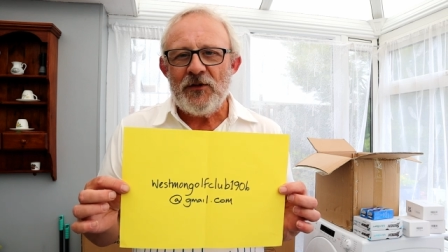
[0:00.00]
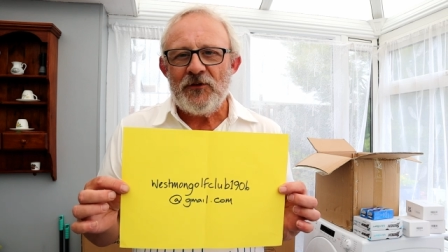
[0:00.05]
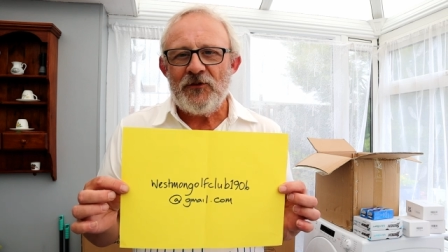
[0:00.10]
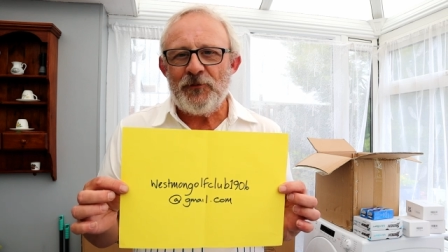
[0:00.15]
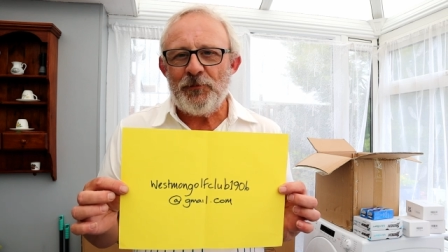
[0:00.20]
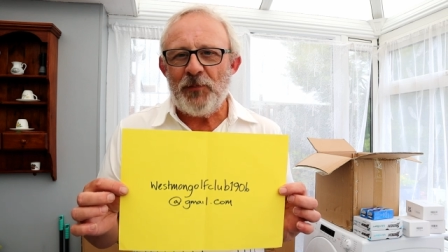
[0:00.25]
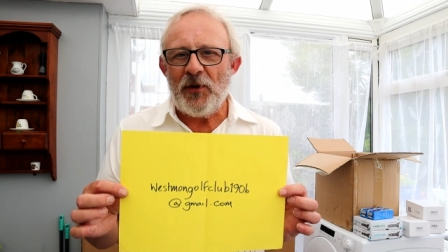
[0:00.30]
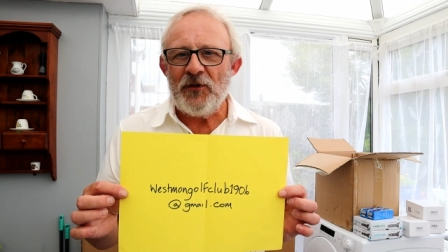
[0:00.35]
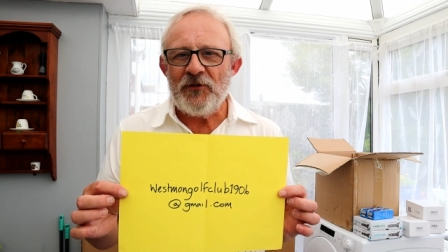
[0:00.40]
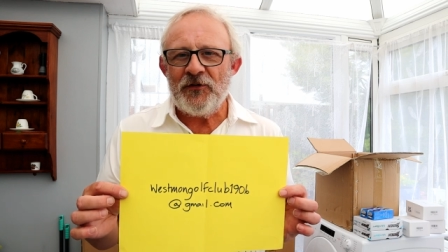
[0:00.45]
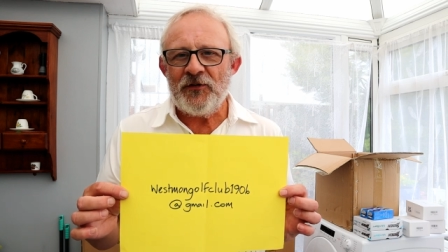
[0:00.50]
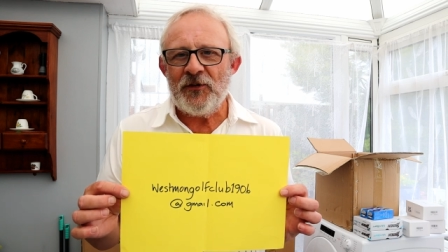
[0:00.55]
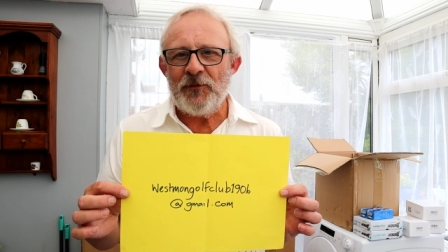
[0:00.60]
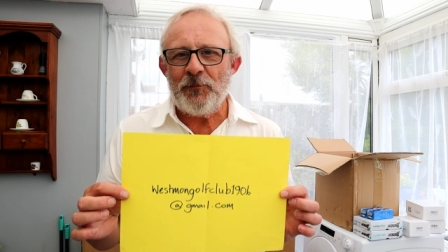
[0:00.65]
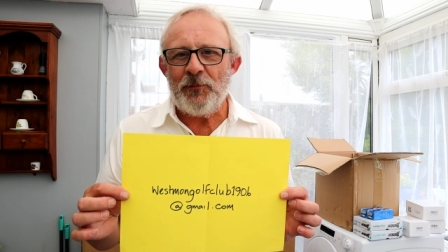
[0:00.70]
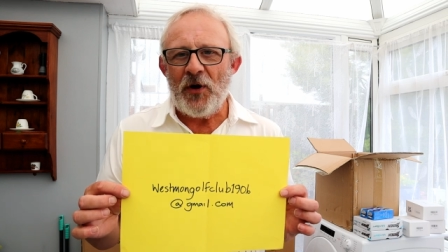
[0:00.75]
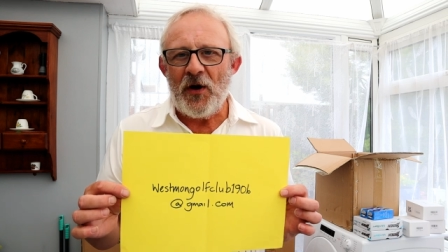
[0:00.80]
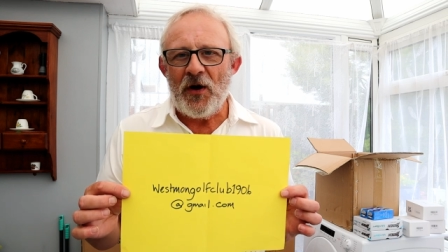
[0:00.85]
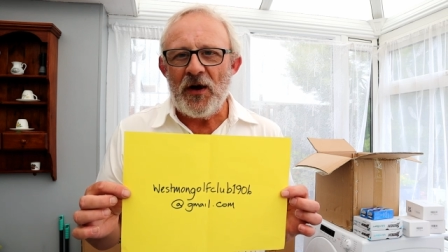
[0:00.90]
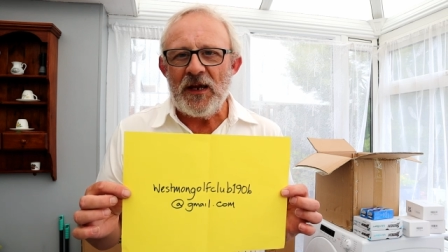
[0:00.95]

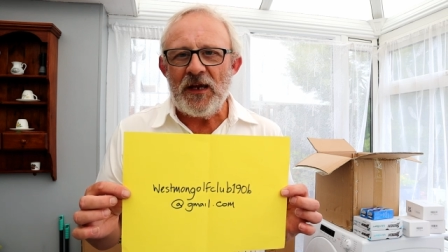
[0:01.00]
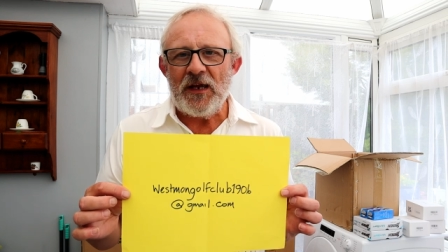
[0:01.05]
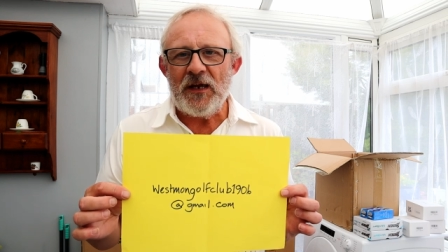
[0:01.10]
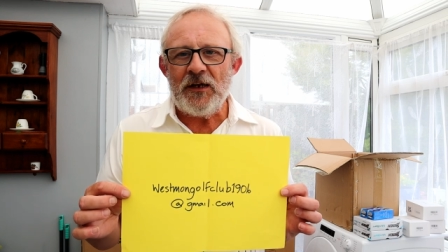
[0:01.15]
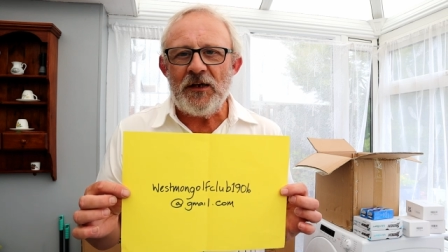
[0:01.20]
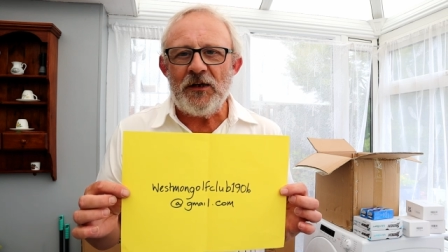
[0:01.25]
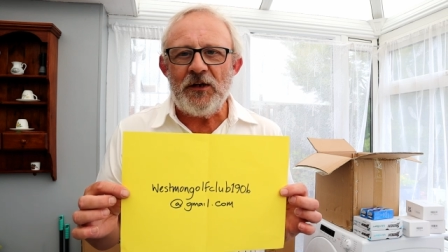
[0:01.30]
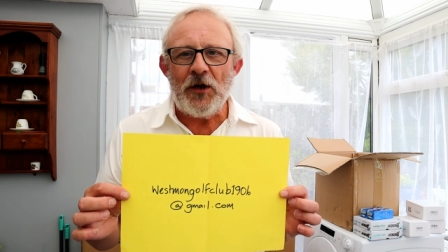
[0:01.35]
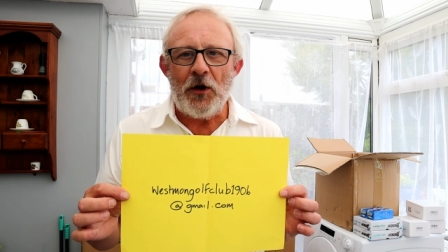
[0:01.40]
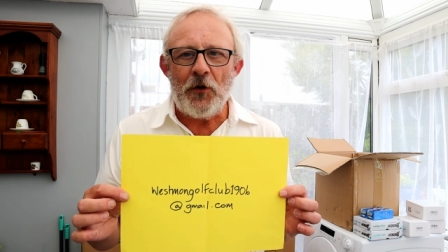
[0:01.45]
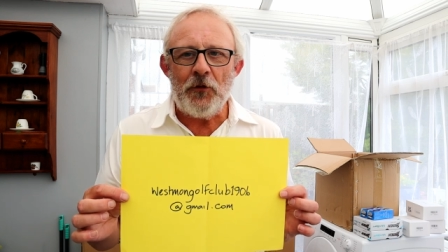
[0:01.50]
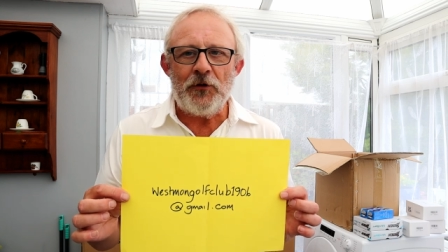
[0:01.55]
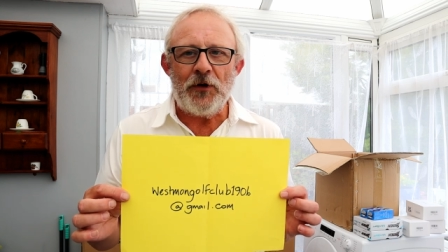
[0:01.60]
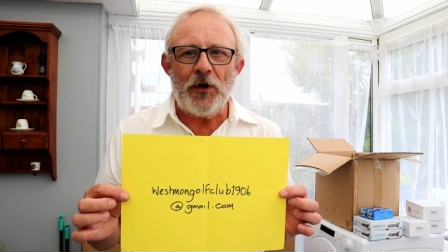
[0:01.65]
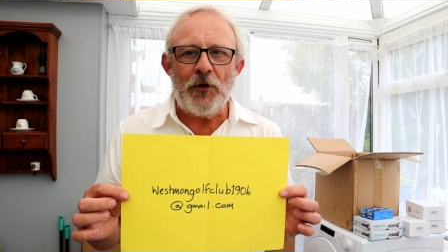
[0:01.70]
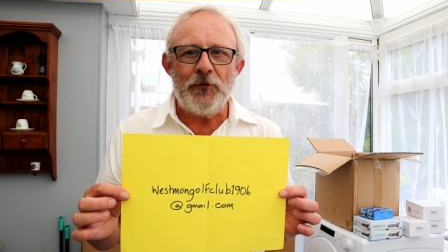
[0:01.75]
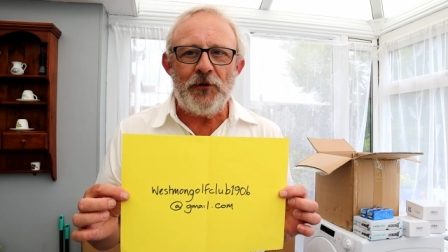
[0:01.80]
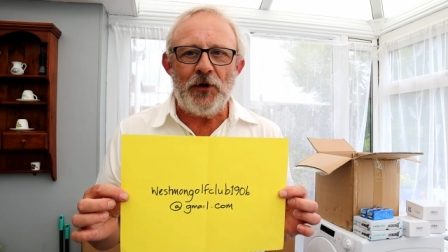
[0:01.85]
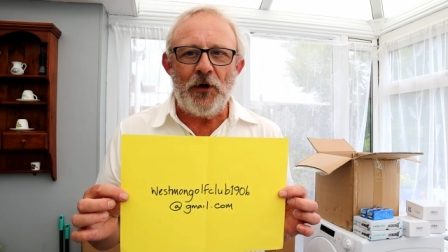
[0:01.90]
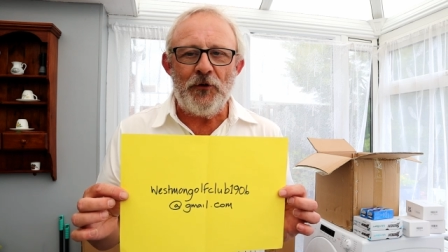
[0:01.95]
sponsored by Go
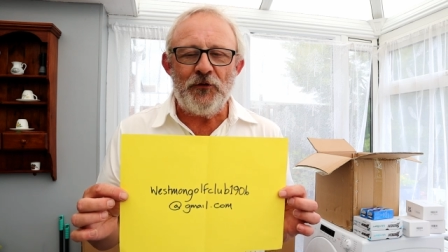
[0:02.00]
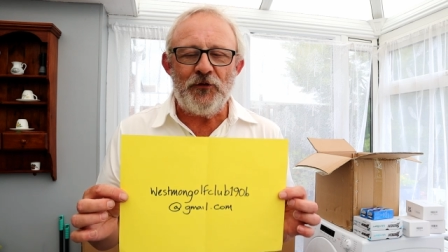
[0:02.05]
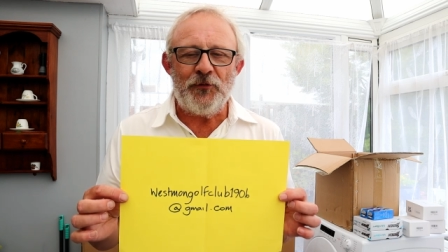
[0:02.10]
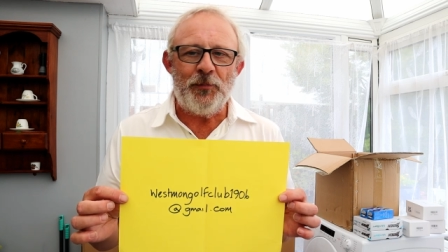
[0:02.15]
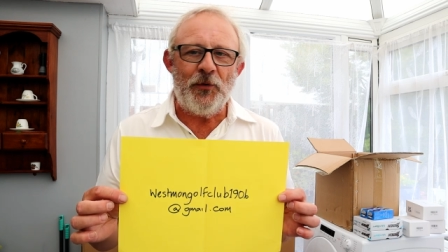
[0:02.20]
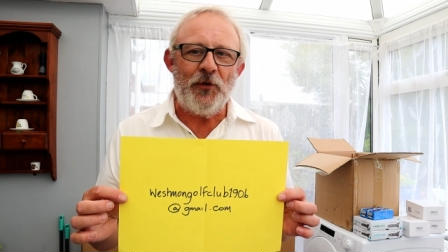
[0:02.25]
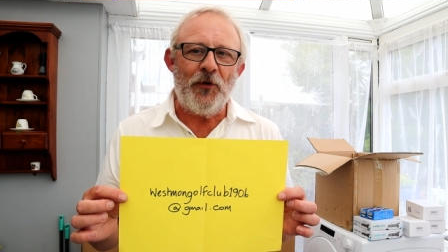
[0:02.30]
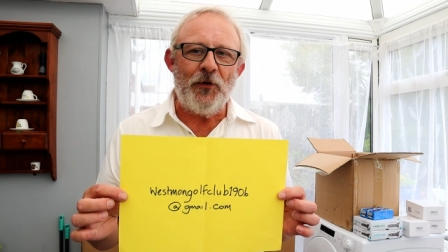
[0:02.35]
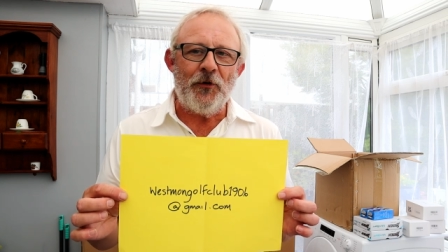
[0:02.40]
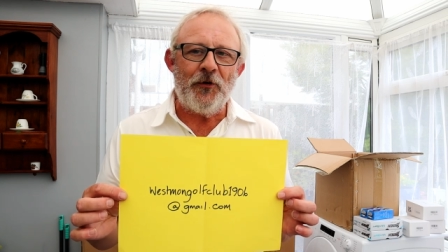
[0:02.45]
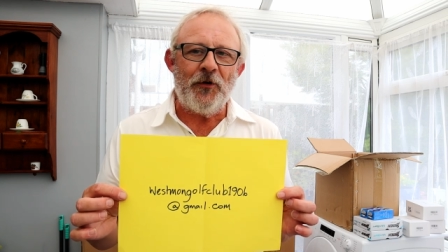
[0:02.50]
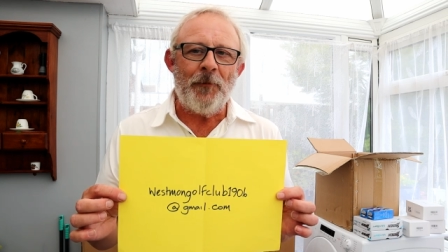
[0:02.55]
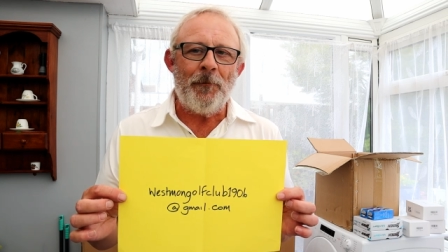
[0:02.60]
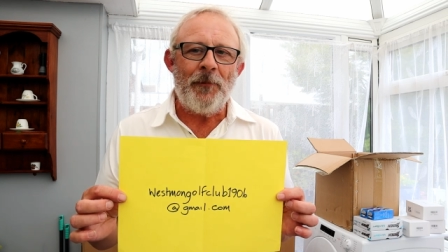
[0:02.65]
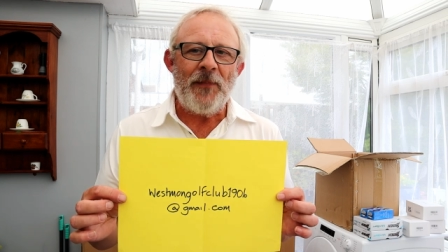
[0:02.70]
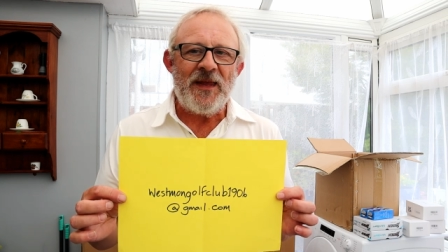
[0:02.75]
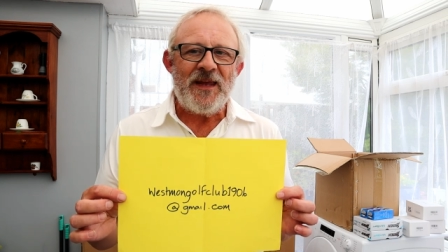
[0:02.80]
Go Go Sport.